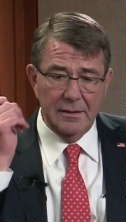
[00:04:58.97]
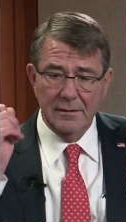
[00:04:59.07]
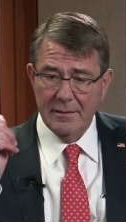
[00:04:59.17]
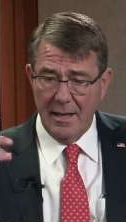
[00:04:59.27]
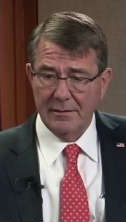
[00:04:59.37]

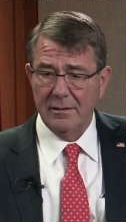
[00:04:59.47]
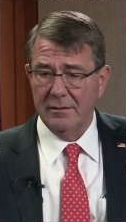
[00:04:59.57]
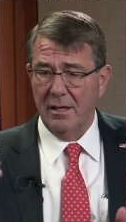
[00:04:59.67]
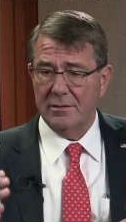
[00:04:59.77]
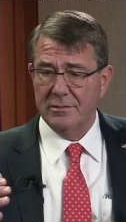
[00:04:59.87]
in that
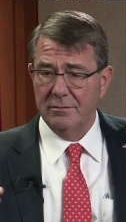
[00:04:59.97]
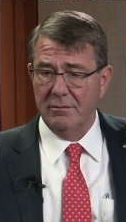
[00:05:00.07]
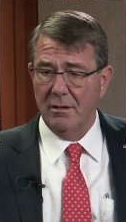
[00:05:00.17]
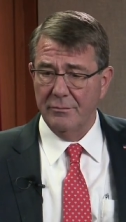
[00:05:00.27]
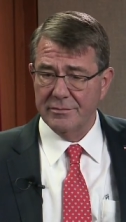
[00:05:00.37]

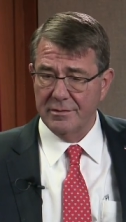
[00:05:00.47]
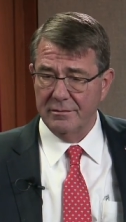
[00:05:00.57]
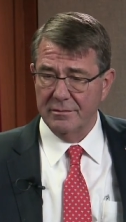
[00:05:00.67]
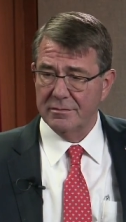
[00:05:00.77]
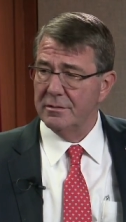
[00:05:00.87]
connection comes
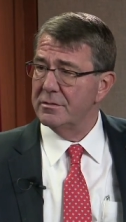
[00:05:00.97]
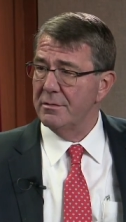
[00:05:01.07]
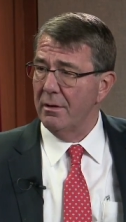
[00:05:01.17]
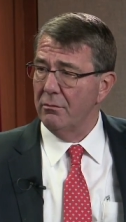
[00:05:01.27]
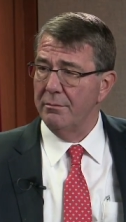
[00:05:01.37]
the
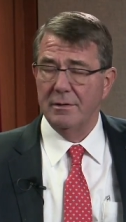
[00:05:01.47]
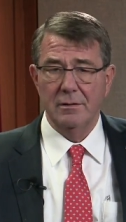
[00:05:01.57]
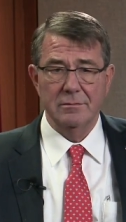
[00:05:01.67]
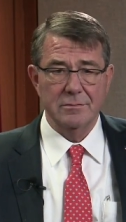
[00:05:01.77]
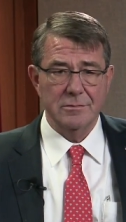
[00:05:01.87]
decision about
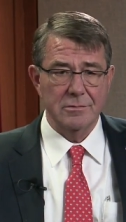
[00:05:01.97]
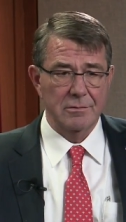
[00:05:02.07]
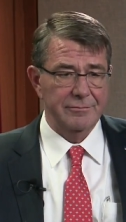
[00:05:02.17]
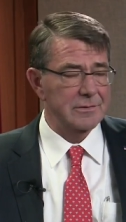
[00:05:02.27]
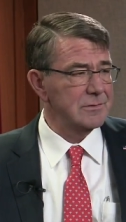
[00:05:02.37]
women in
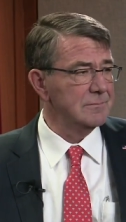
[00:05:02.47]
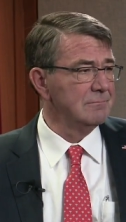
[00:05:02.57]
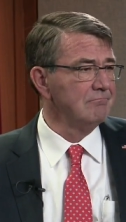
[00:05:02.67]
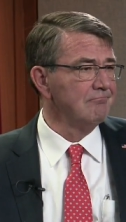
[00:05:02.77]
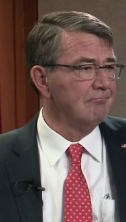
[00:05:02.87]
service.
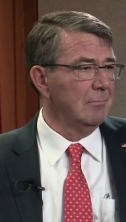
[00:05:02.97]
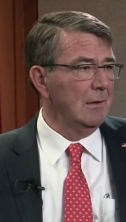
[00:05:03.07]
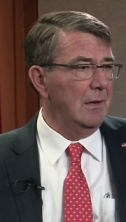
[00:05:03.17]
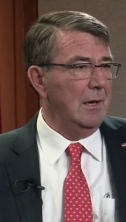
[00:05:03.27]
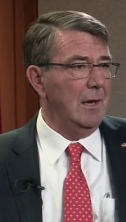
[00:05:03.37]

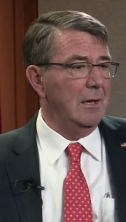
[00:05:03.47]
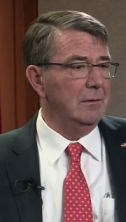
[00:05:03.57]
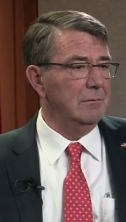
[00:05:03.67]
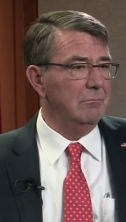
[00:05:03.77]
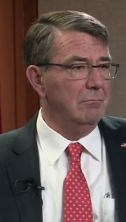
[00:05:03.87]

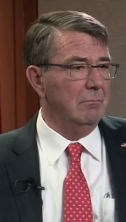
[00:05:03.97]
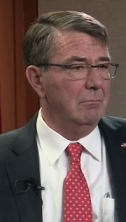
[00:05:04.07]
And